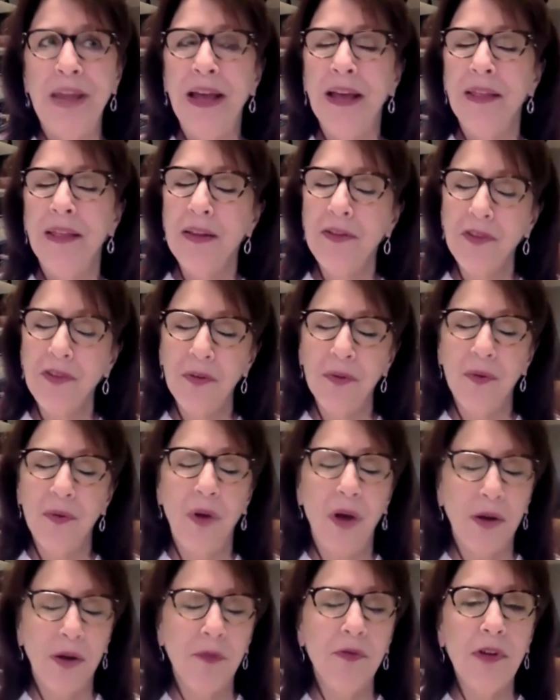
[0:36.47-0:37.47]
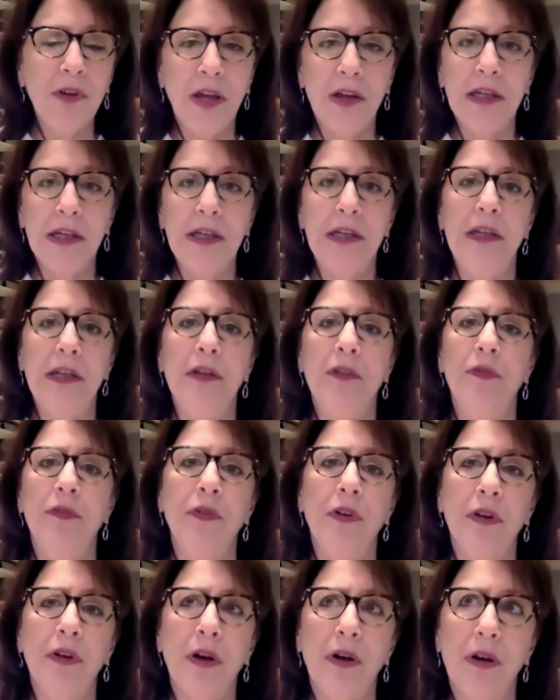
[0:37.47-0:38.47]
that's a lot of negative
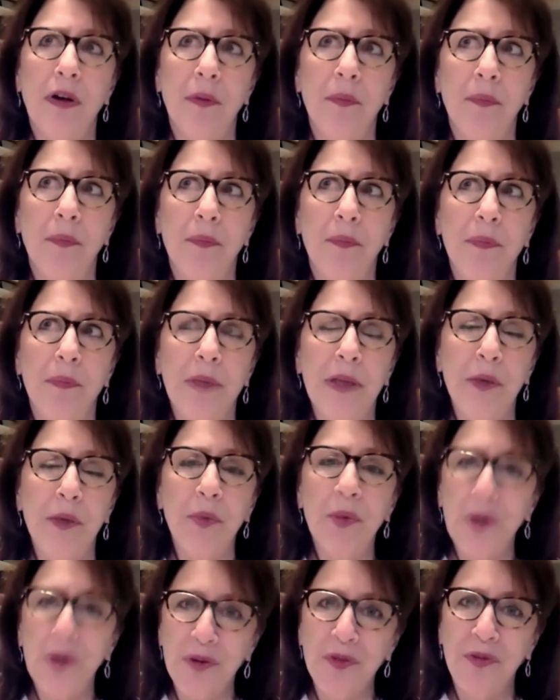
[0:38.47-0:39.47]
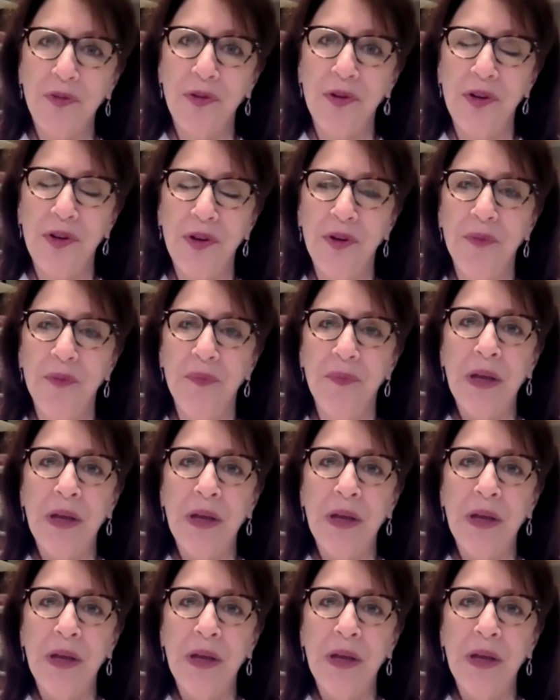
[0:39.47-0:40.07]
input for you.